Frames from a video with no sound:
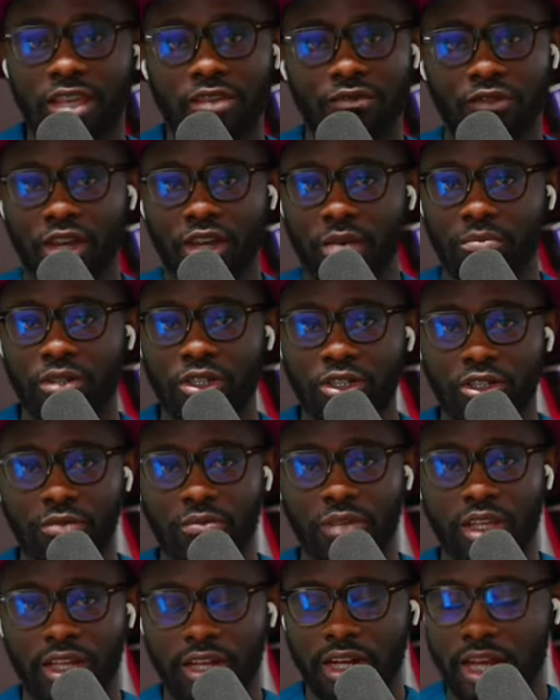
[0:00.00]
If you happen to
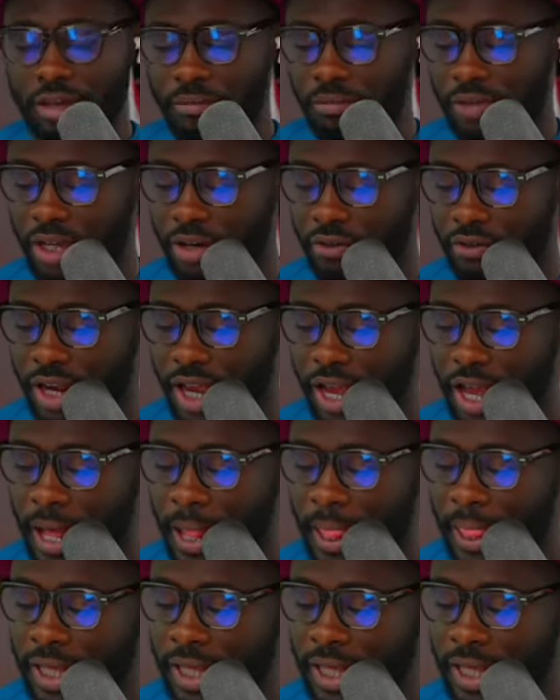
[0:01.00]
be in Liberia,